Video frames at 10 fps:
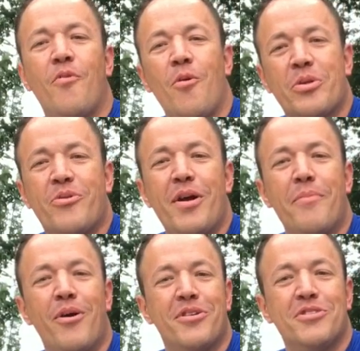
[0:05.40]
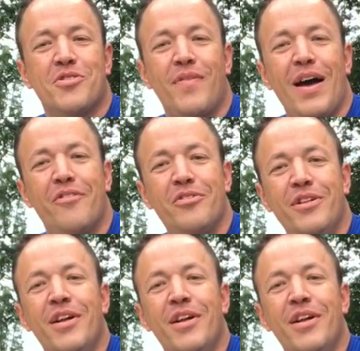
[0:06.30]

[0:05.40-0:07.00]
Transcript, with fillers: Ford with Great American Survival.